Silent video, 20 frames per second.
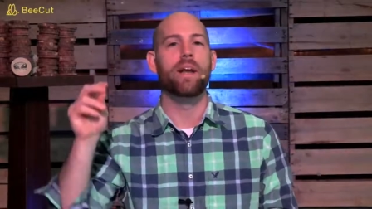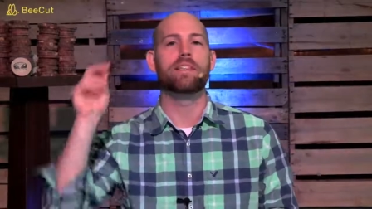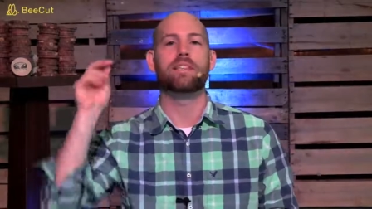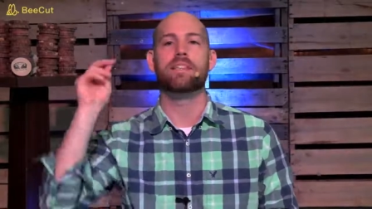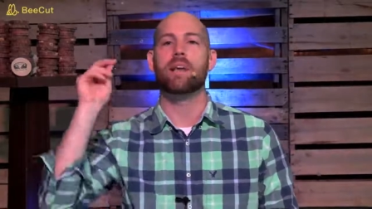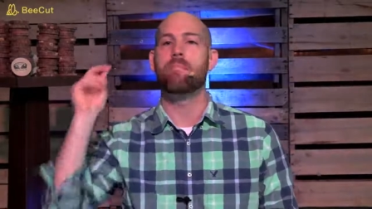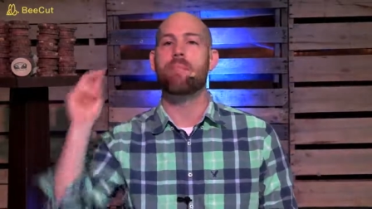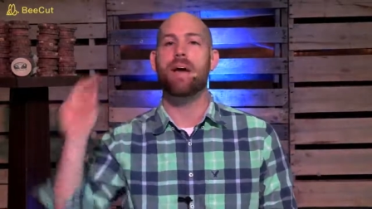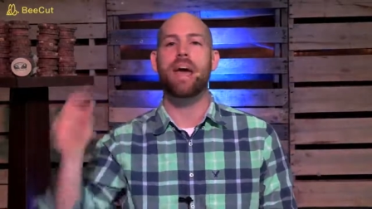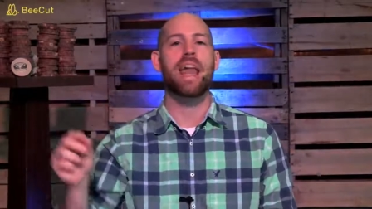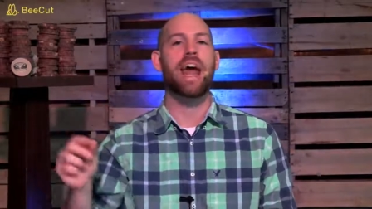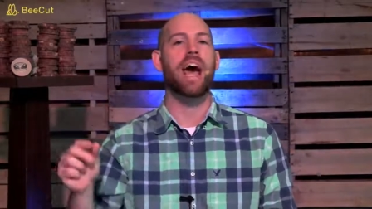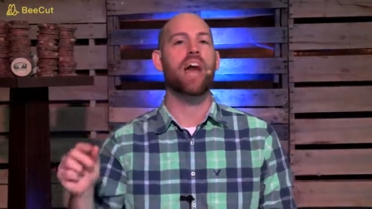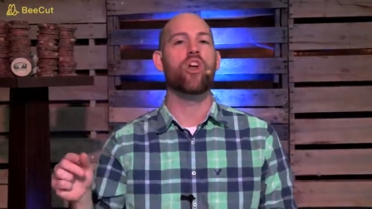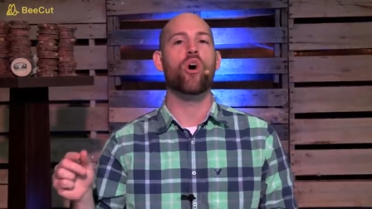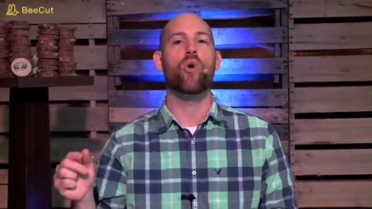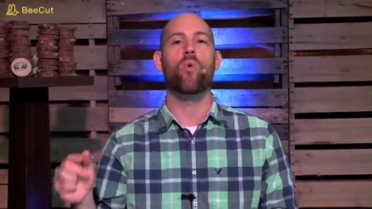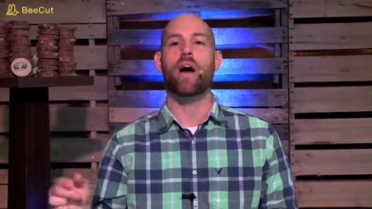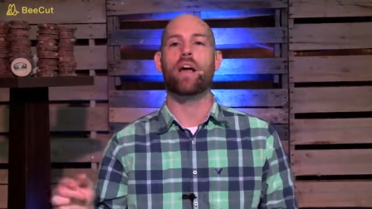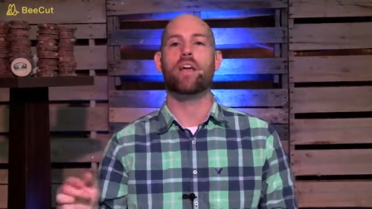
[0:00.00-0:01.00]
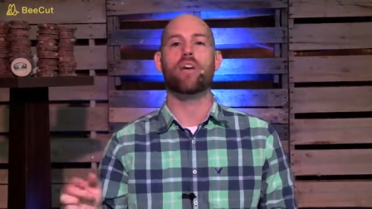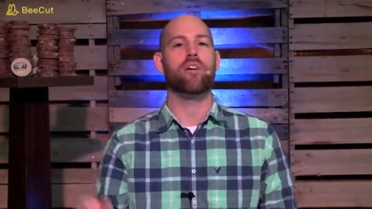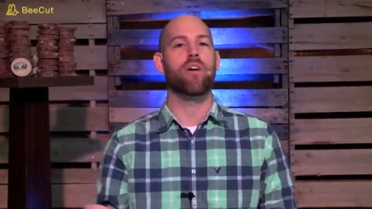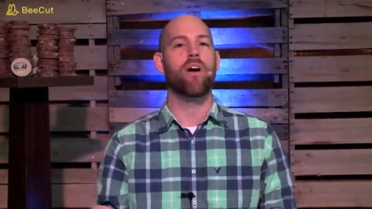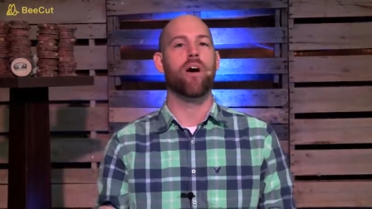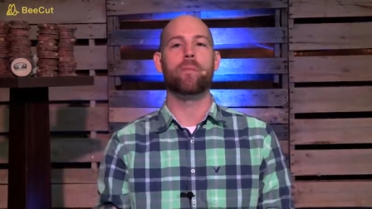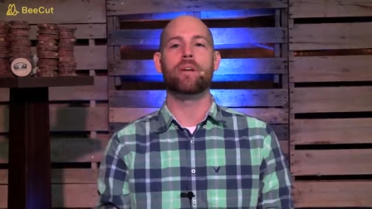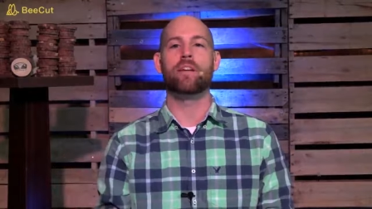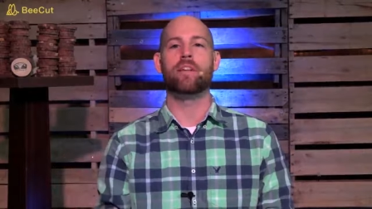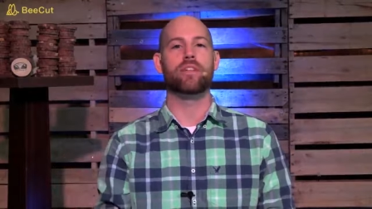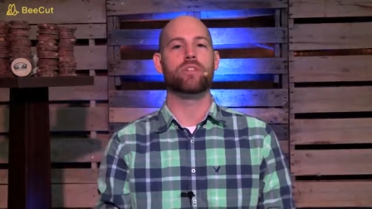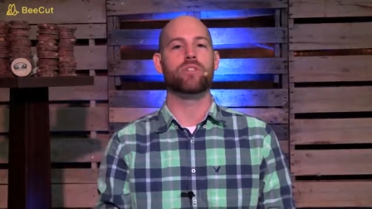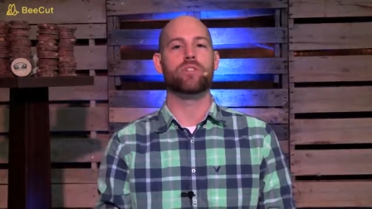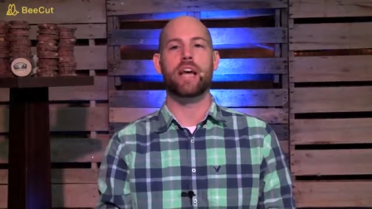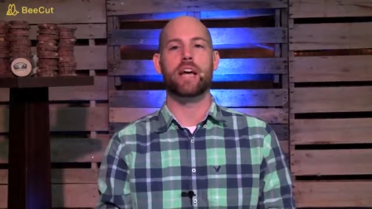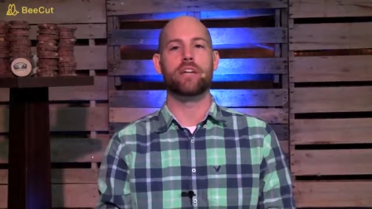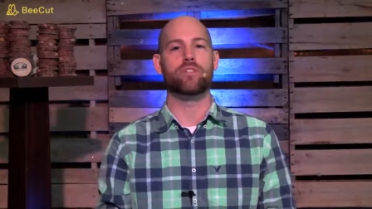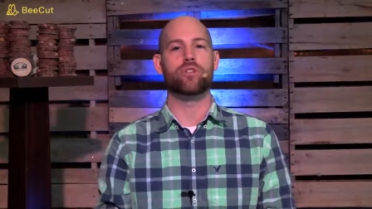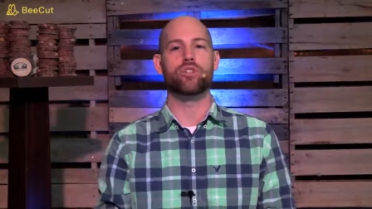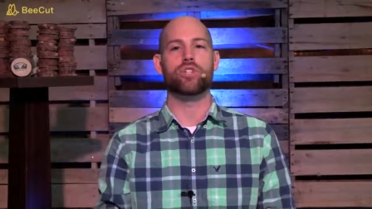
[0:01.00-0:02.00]
he said, Man, I know why you called me to this
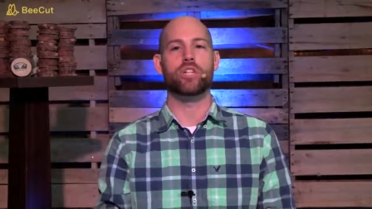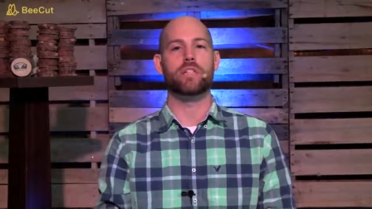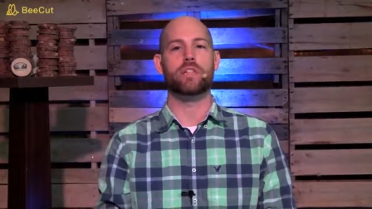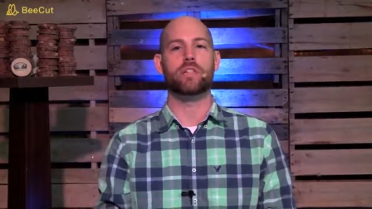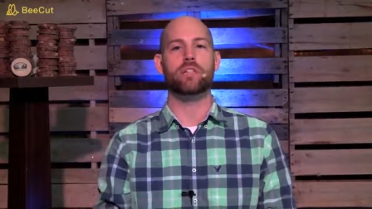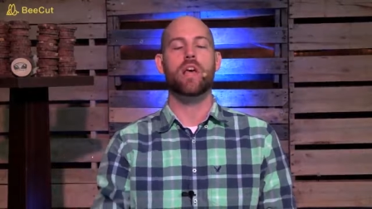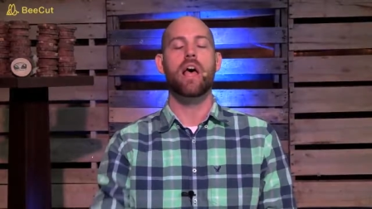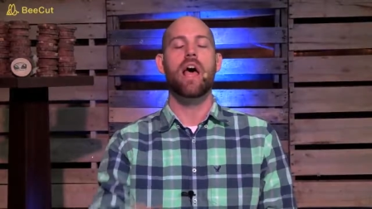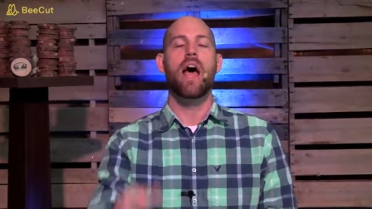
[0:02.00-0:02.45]
desert, Jesus.